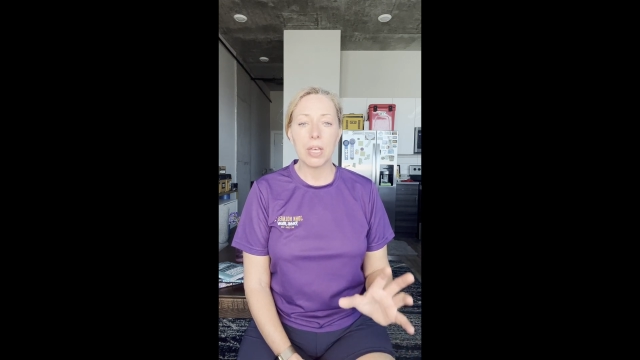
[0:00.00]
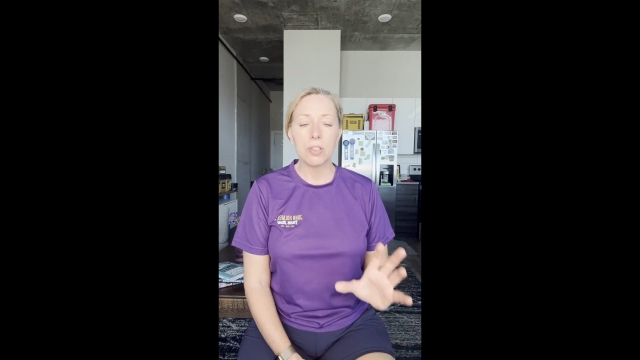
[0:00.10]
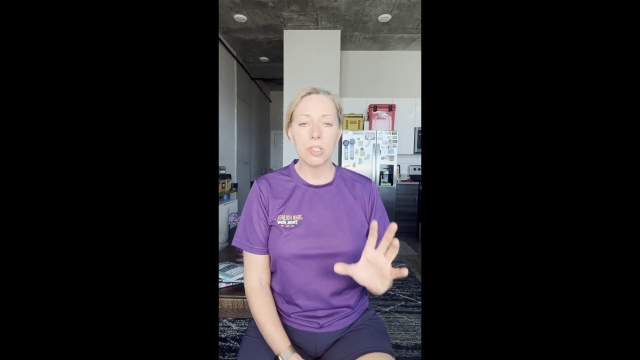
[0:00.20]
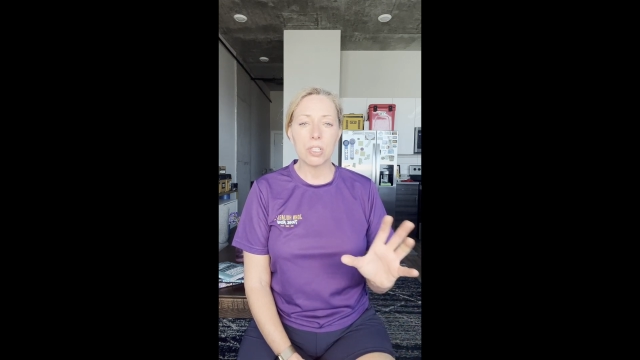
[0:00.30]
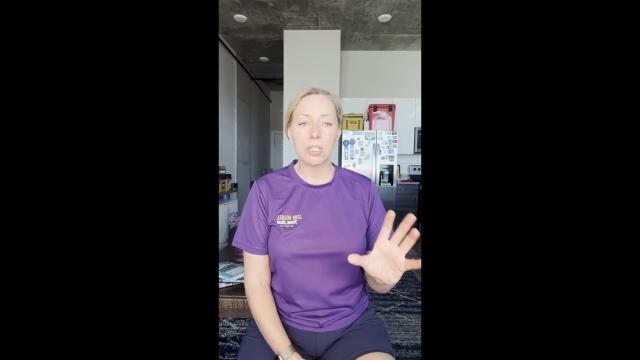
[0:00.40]

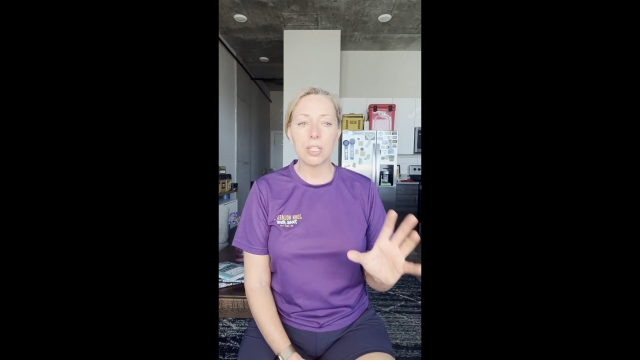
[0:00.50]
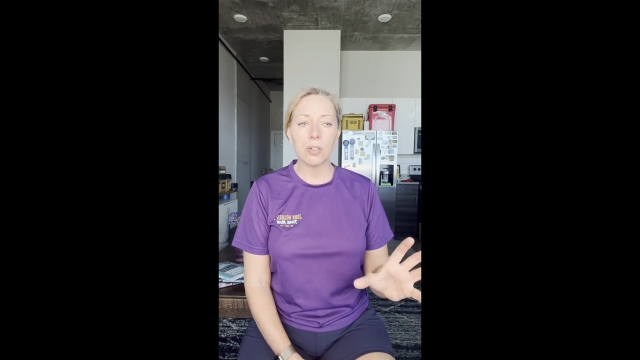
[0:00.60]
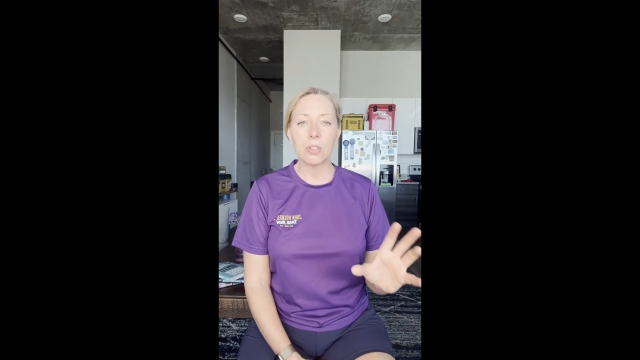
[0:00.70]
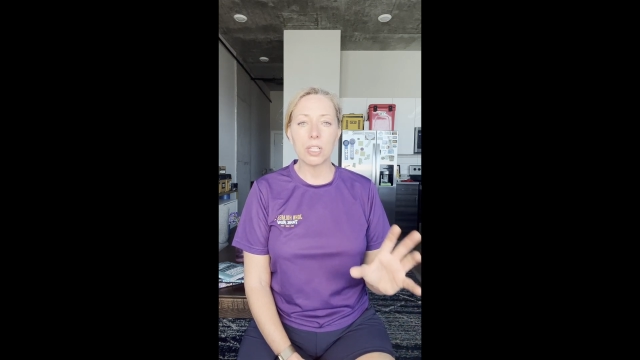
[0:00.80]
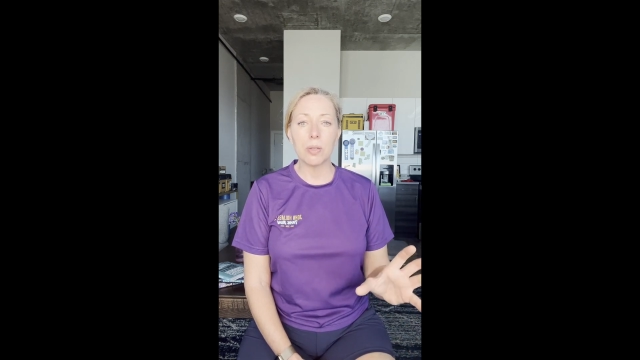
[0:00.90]
just a
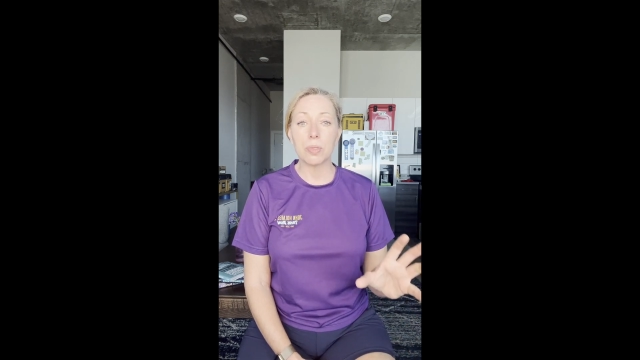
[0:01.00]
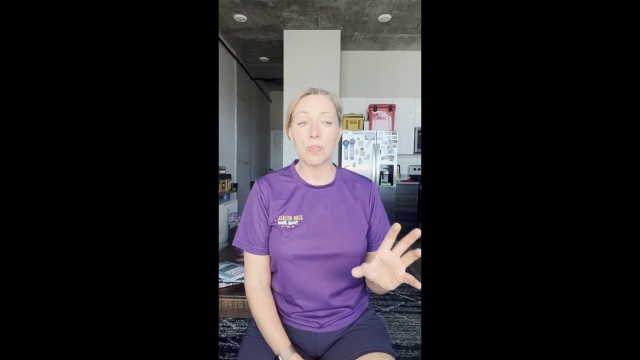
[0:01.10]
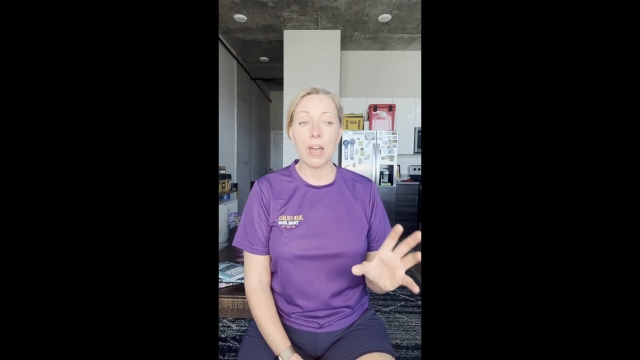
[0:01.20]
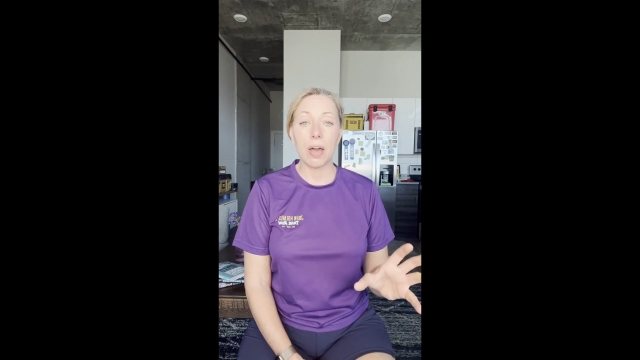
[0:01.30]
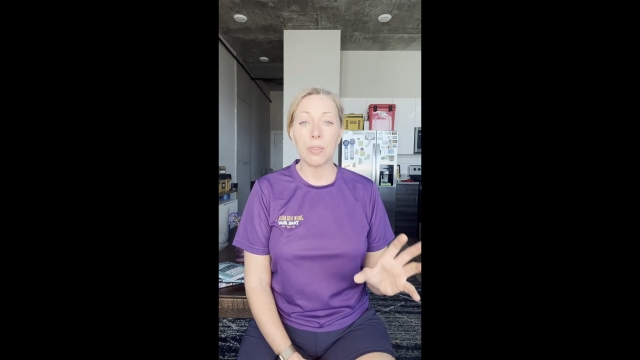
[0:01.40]
little glimpse
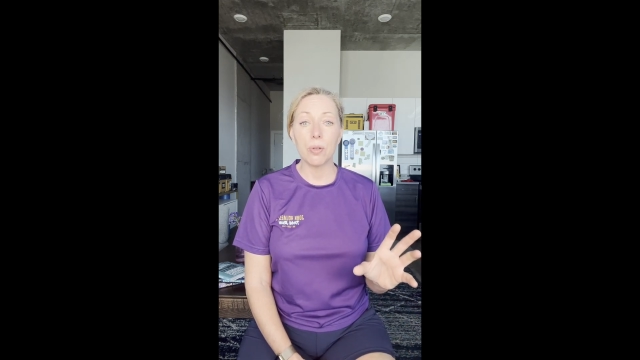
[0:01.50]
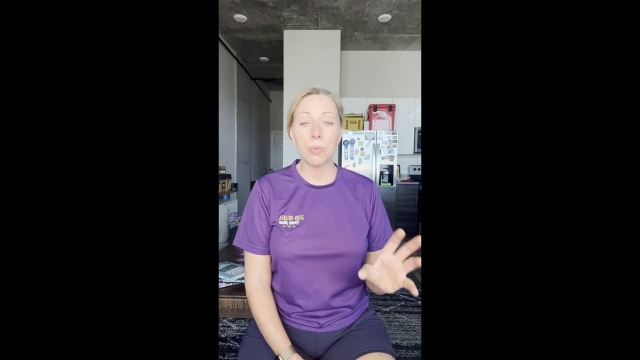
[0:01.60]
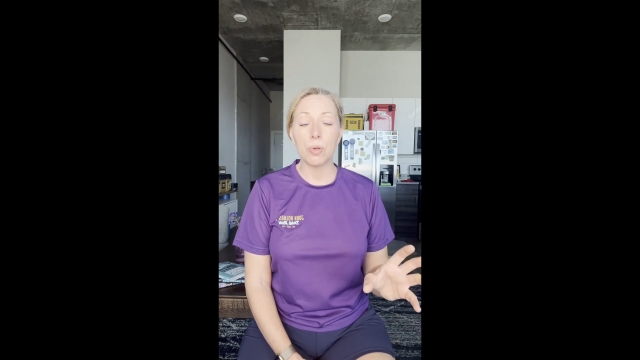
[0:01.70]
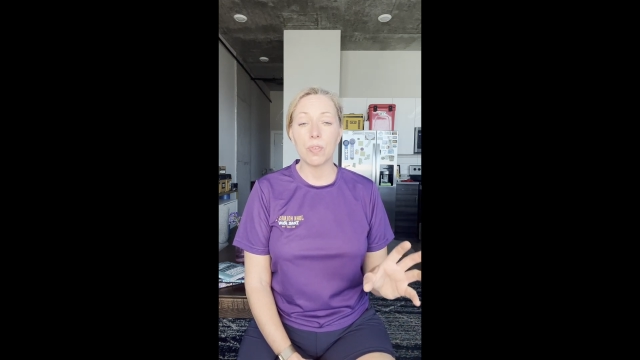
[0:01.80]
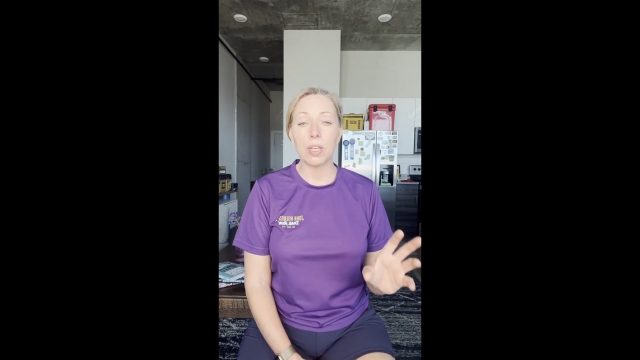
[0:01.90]
of how they're
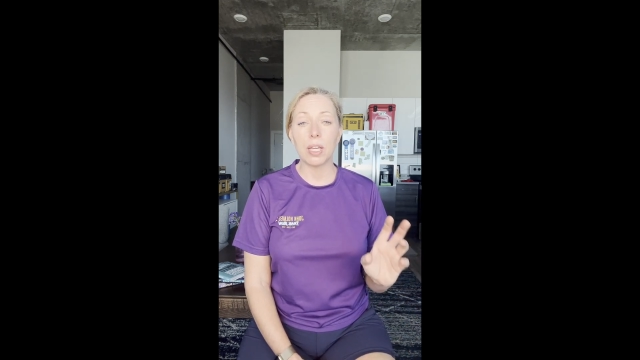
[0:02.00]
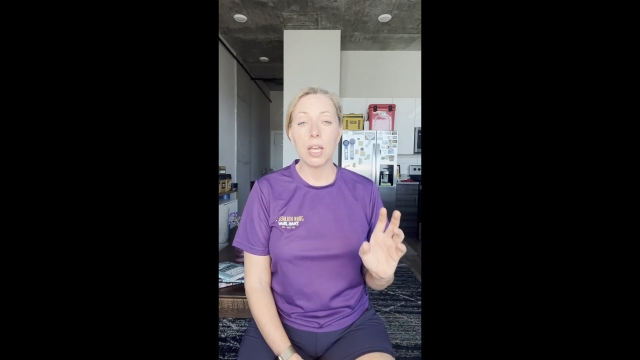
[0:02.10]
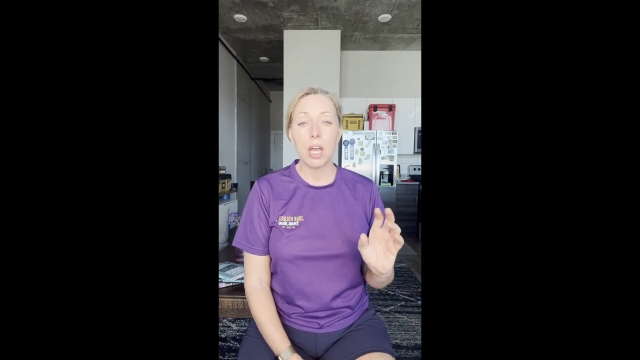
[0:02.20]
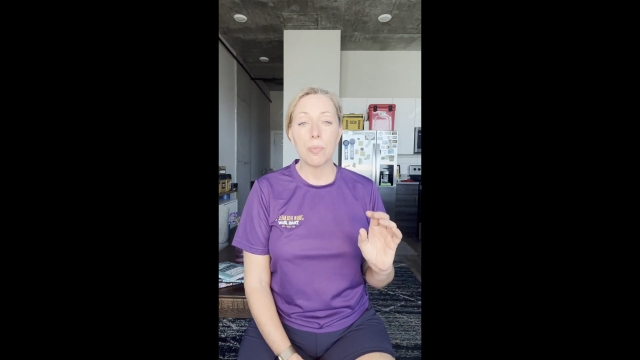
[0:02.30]
moving